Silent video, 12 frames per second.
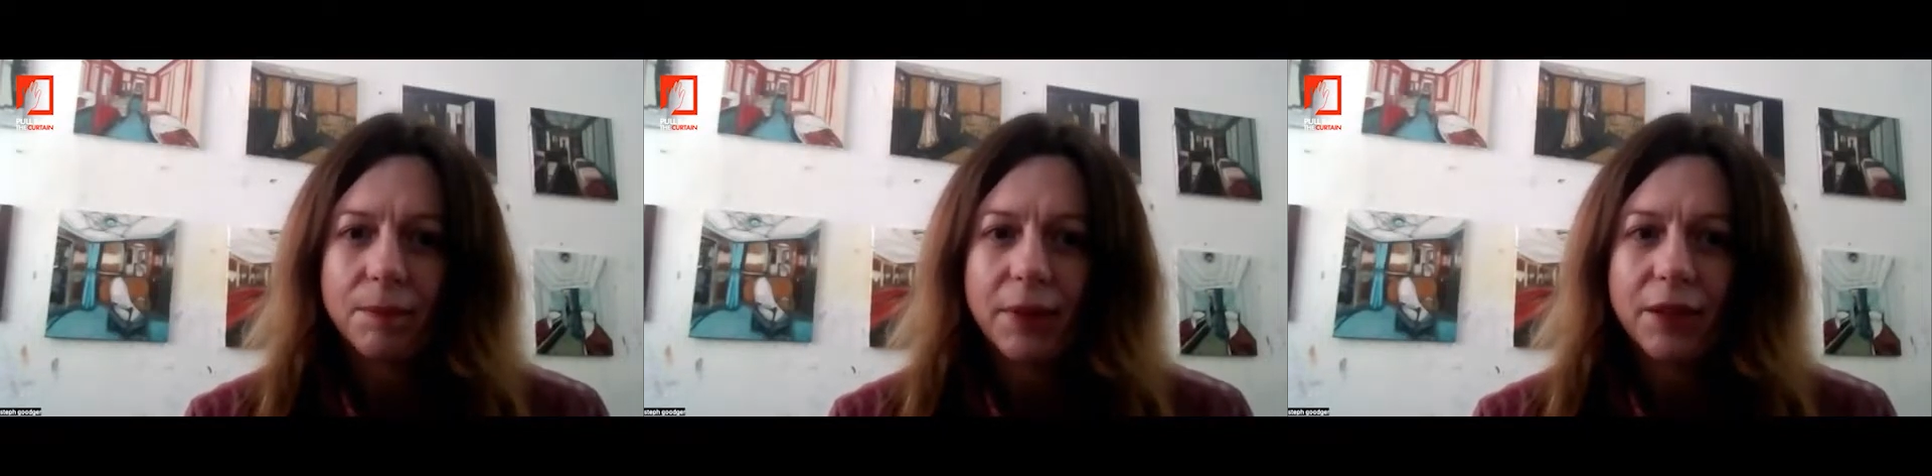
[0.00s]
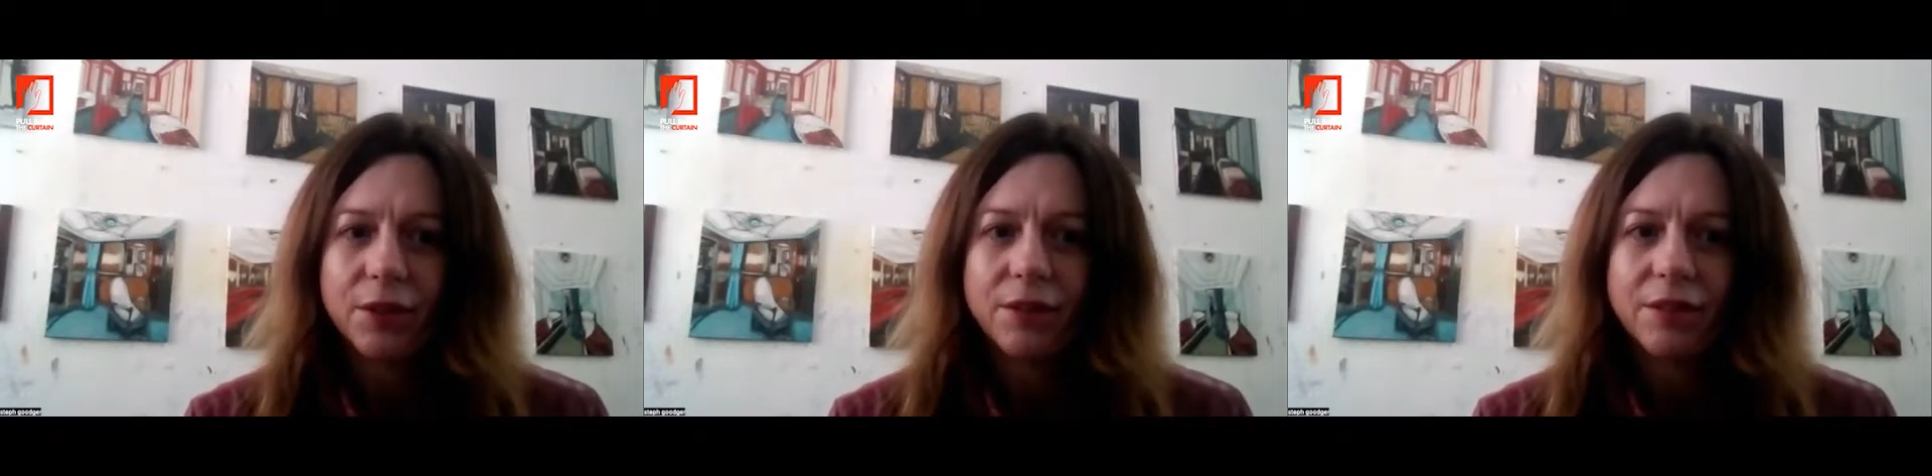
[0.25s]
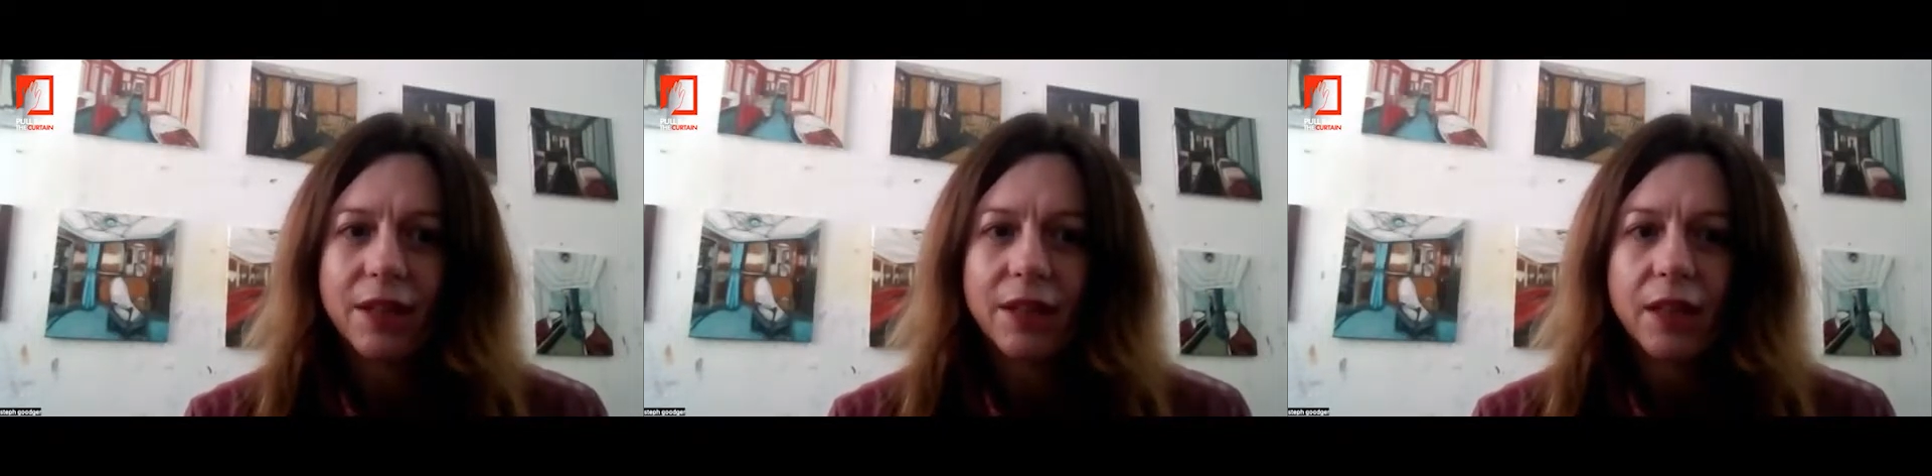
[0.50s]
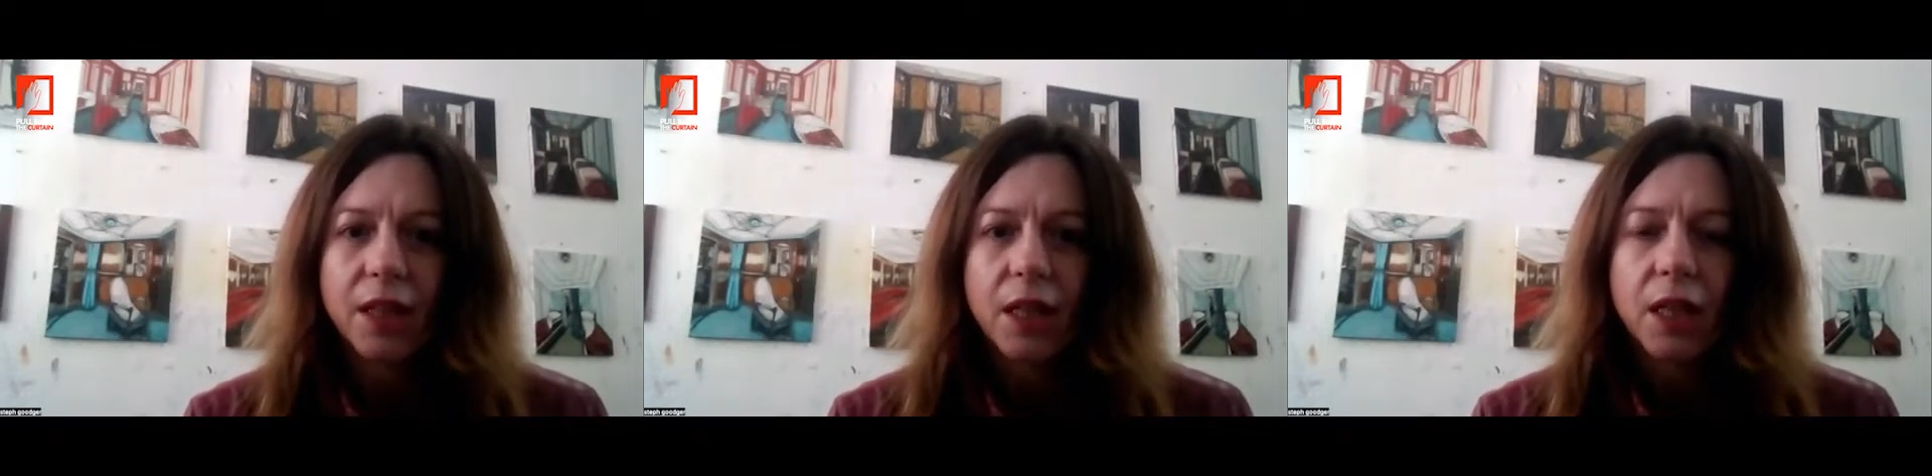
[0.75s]
because
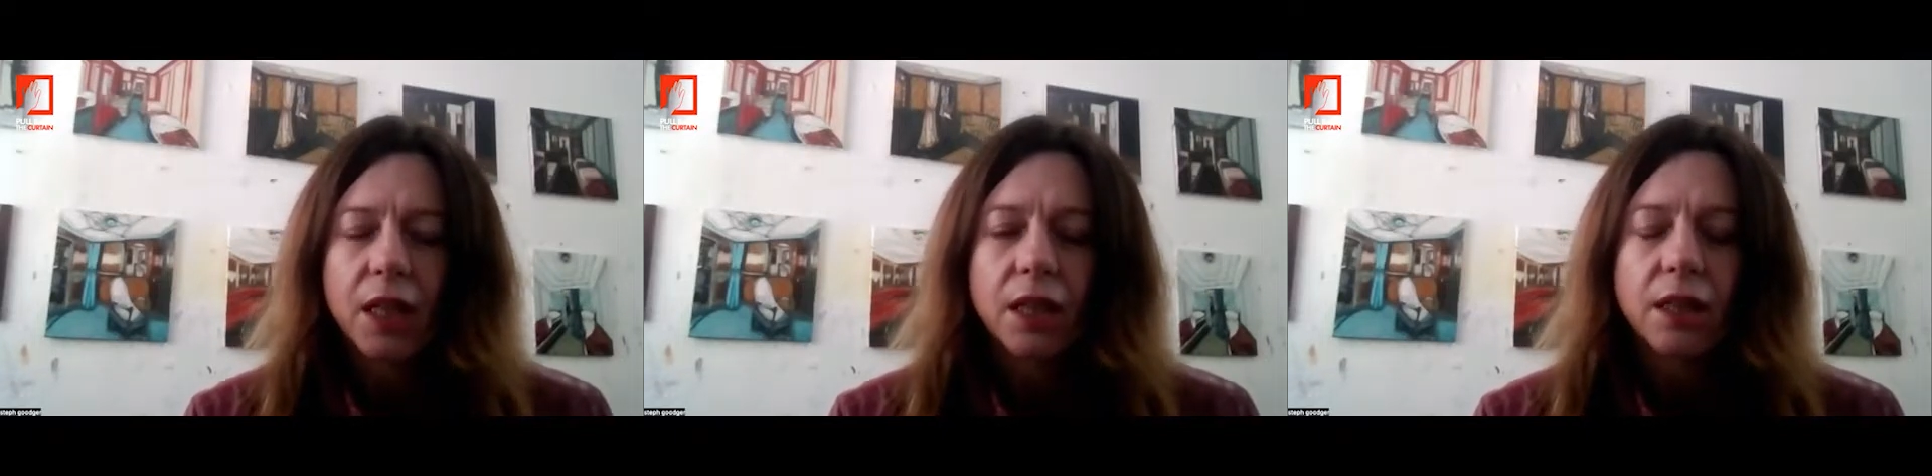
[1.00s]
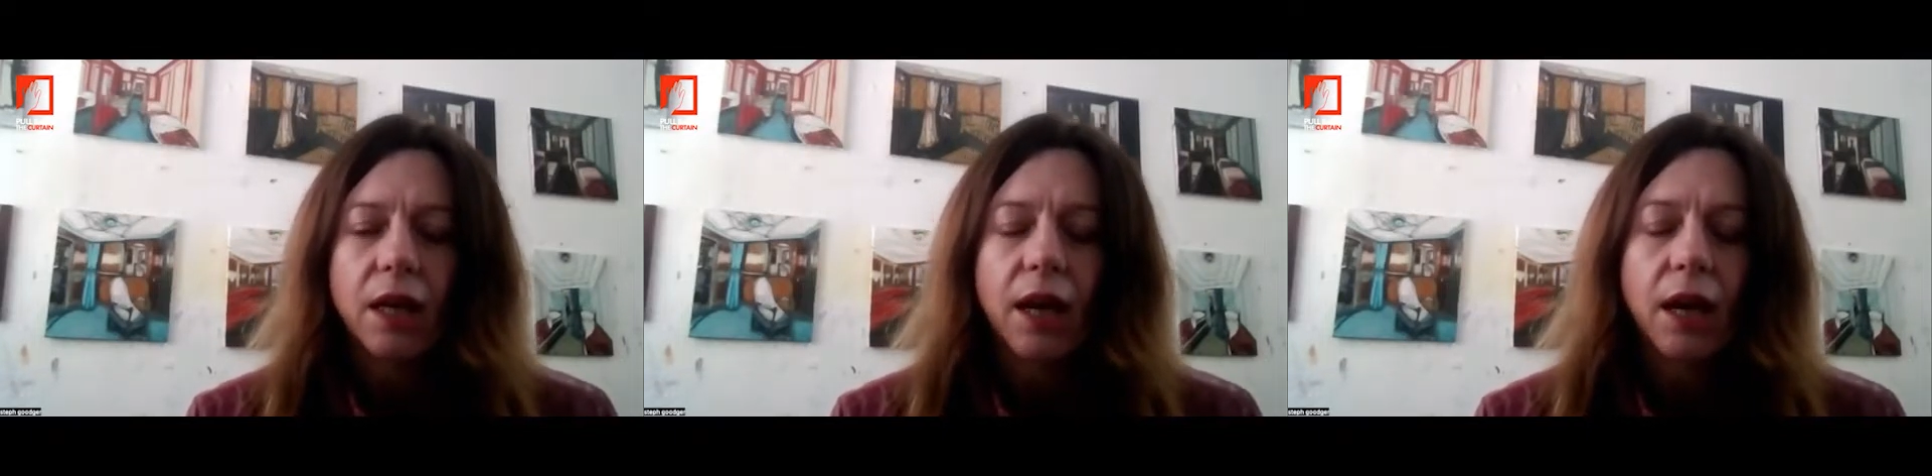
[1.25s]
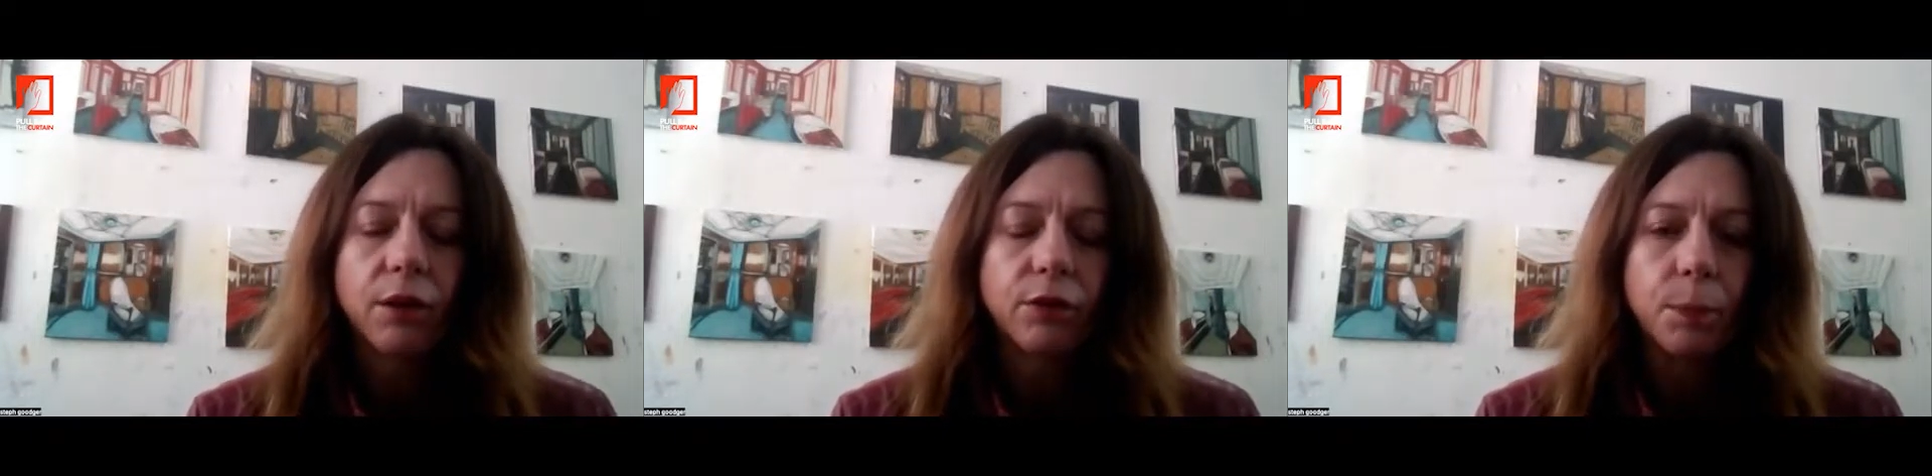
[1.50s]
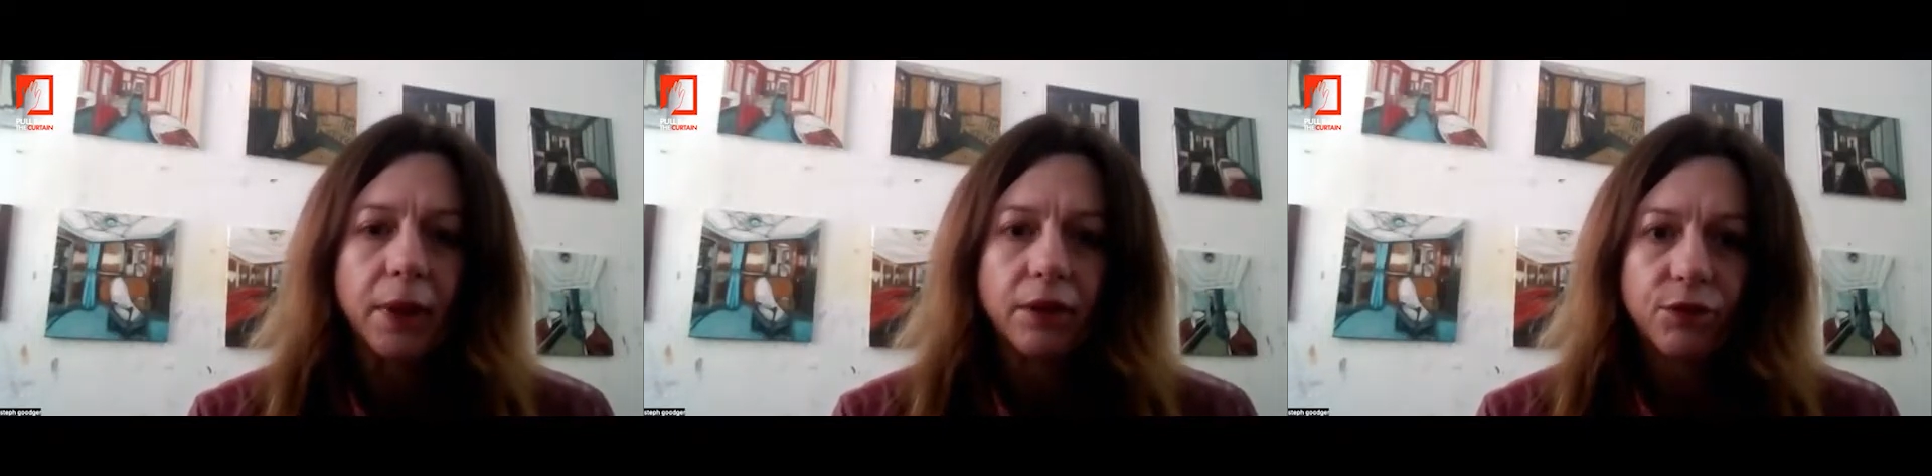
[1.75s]
that how
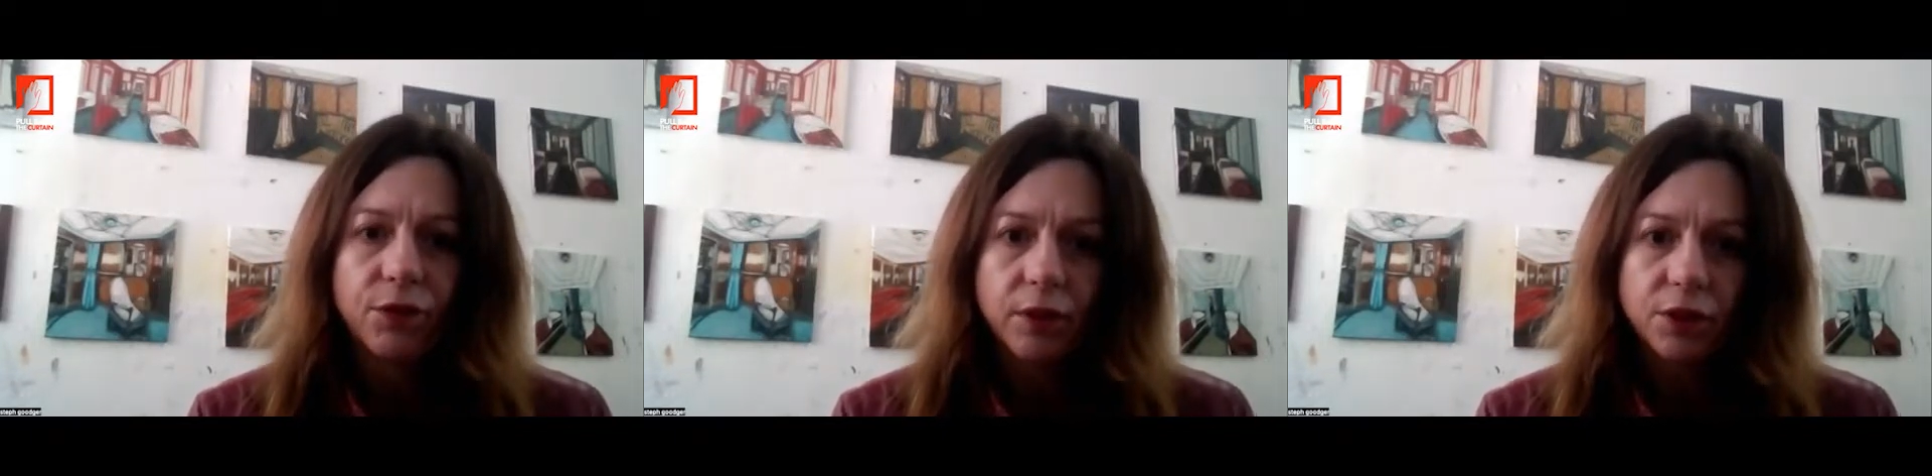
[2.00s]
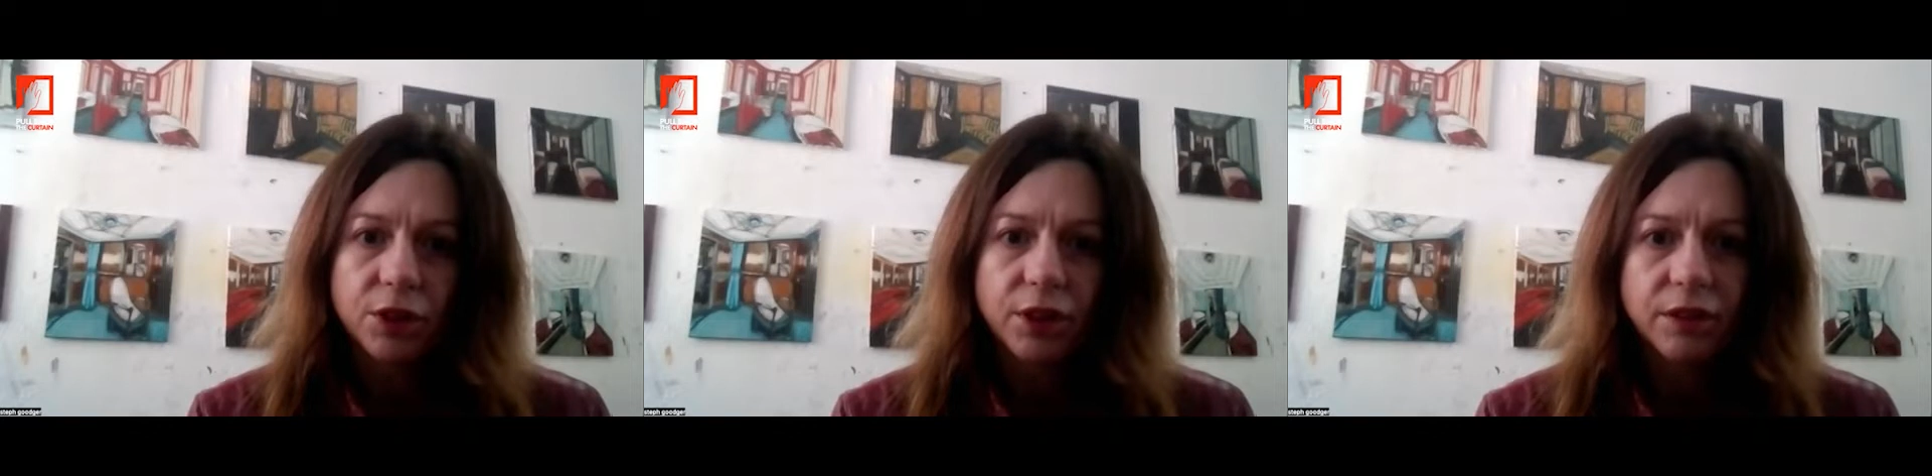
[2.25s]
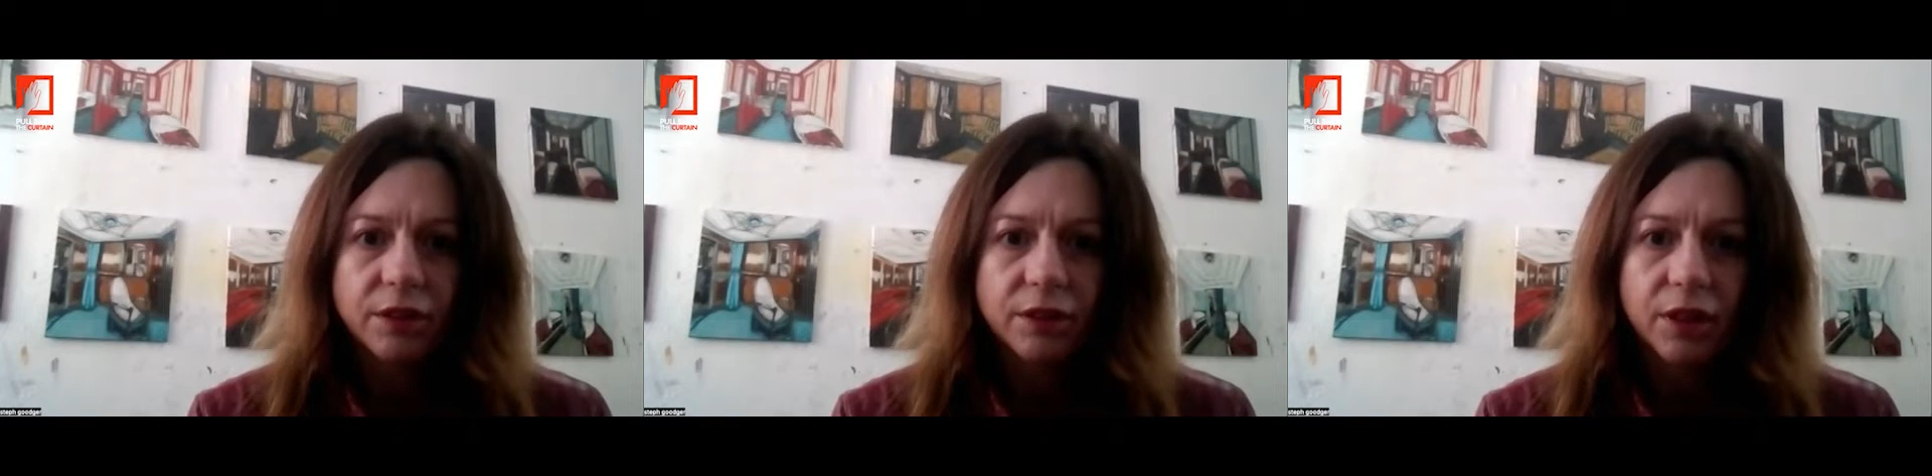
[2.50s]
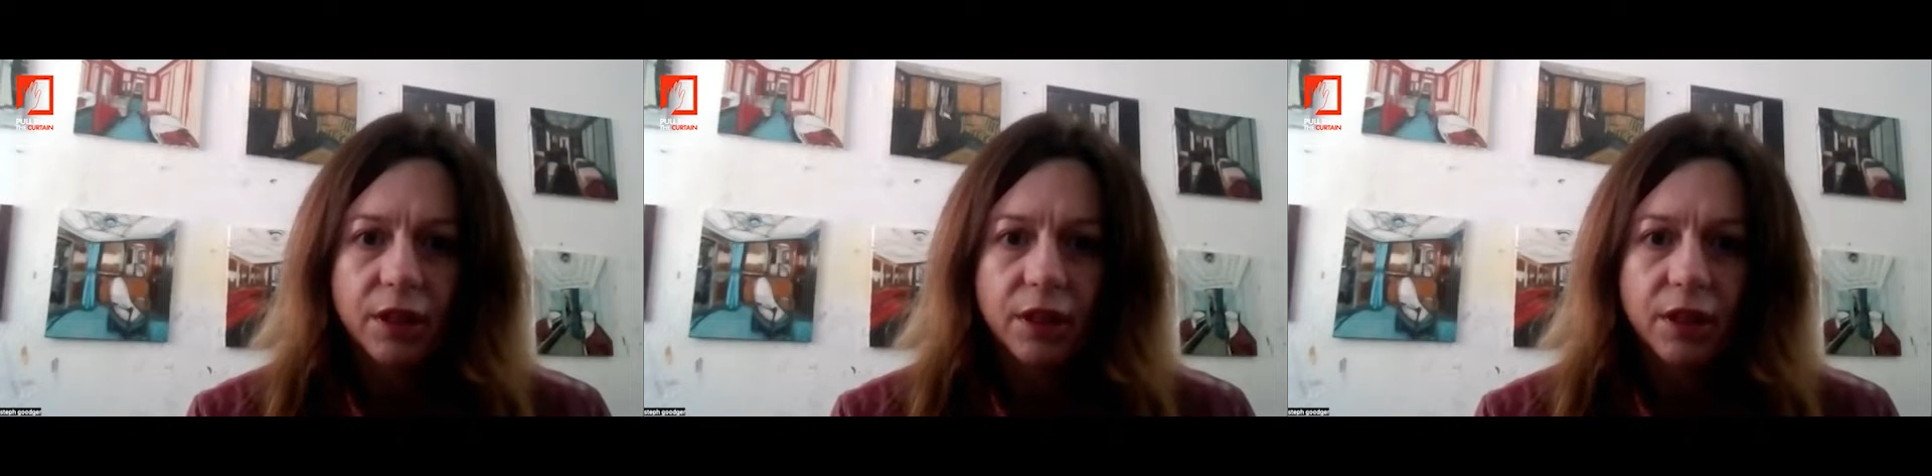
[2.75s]
space functions,